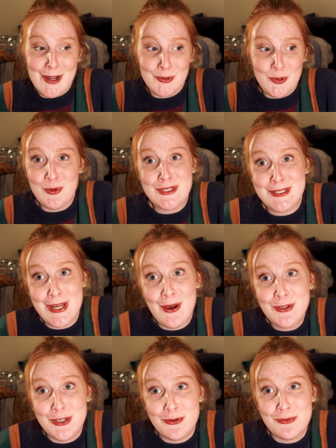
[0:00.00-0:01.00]
I don't know what to
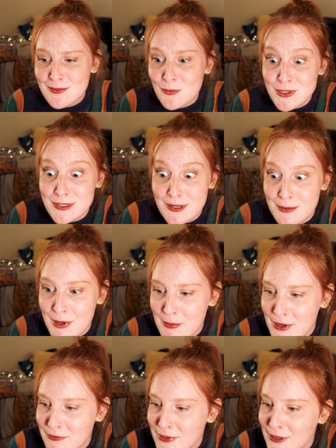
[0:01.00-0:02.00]
tell you. I wasn't talking about
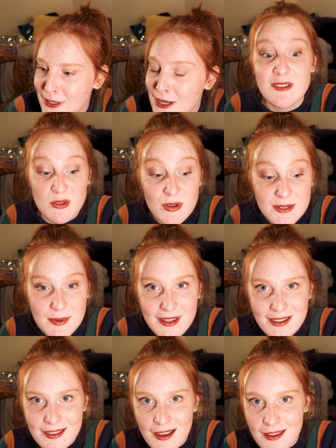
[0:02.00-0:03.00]
pedophilia. It's always been
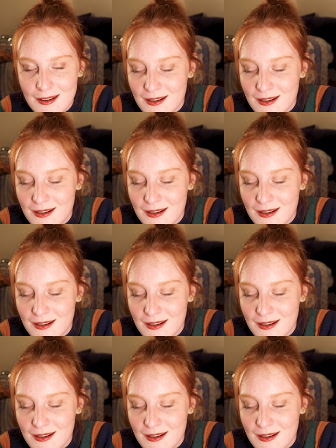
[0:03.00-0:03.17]
like that.